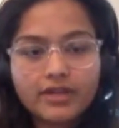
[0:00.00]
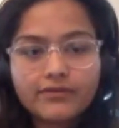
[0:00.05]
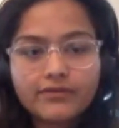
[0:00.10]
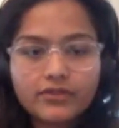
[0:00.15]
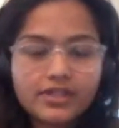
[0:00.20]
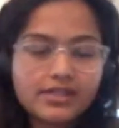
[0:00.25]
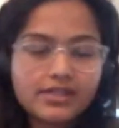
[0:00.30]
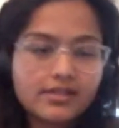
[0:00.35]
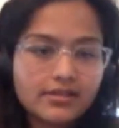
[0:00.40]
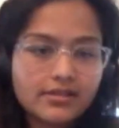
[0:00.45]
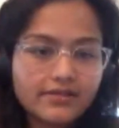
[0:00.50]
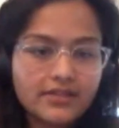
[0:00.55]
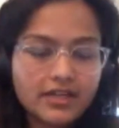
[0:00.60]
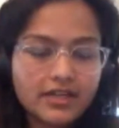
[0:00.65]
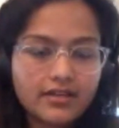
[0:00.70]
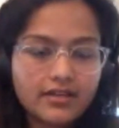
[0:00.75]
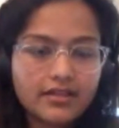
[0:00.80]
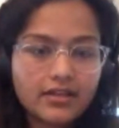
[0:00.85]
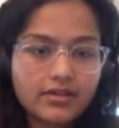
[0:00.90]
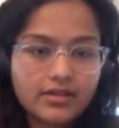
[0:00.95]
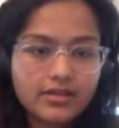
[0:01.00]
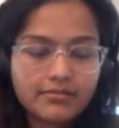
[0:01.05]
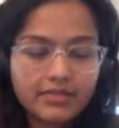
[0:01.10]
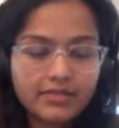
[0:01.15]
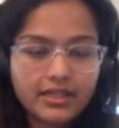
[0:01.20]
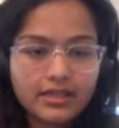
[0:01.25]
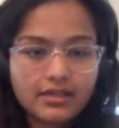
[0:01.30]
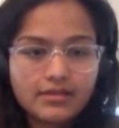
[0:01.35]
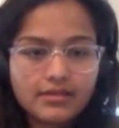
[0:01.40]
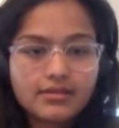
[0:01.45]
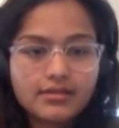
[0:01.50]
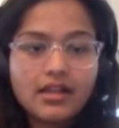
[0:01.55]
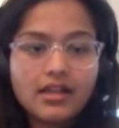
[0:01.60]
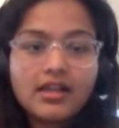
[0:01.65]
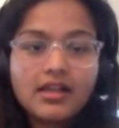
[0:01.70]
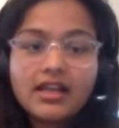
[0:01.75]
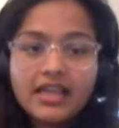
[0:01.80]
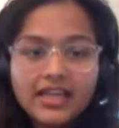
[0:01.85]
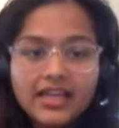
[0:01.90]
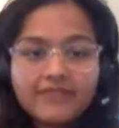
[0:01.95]
For instance, if there are 1,000 players,
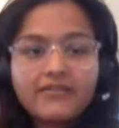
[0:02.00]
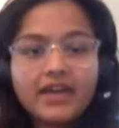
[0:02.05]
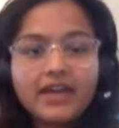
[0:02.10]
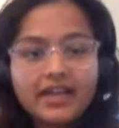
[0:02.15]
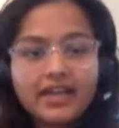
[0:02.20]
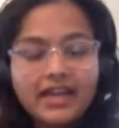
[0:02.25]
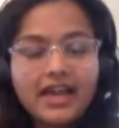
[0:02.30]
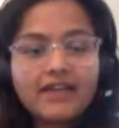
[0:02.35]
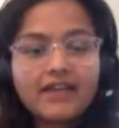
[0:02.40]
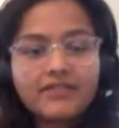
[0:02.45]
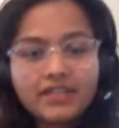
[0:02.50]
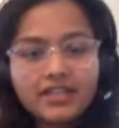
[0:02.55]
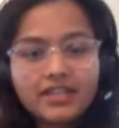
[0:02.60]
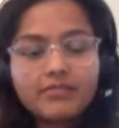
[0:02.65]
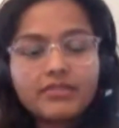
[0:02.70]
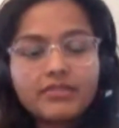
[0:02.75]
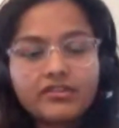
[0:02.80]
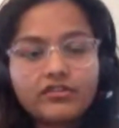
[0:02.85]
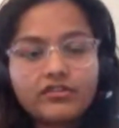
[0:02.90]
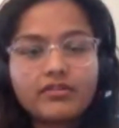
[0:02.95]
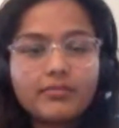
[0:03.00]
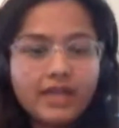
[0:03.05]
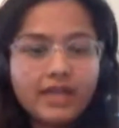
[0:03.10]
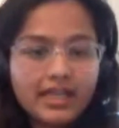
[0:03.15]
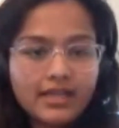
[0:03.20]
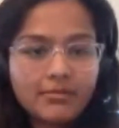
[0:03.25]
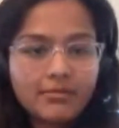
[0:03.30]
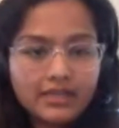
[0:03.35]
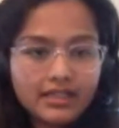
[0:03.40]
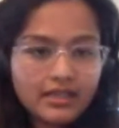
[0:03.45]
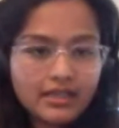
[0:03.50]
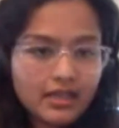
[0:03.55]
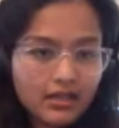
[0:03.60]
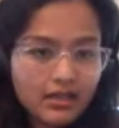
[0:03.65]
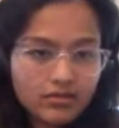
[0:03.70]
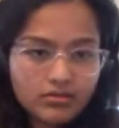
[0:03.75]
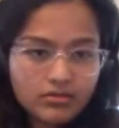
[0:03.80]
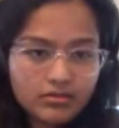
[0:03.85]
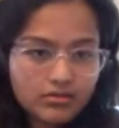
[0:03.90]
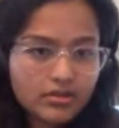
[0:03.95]
if I have the limits on my Ably
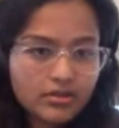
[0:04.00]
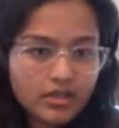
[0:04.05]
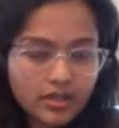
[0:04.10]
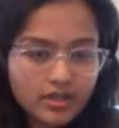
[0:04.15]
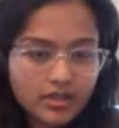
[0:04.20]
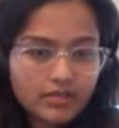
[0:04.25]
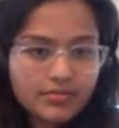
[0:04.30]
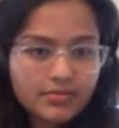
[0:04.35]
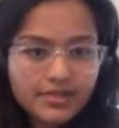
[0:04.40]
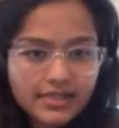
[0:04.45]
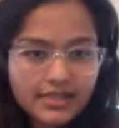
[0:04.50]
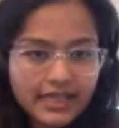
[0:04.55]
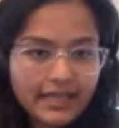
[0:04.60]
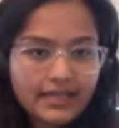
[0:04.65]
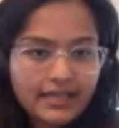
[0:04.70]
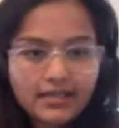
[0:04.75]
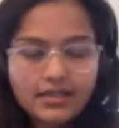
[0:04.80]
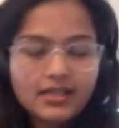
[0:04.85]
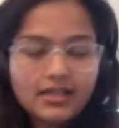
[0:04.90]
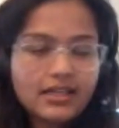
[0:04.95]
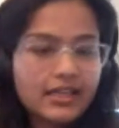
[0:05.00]
account set,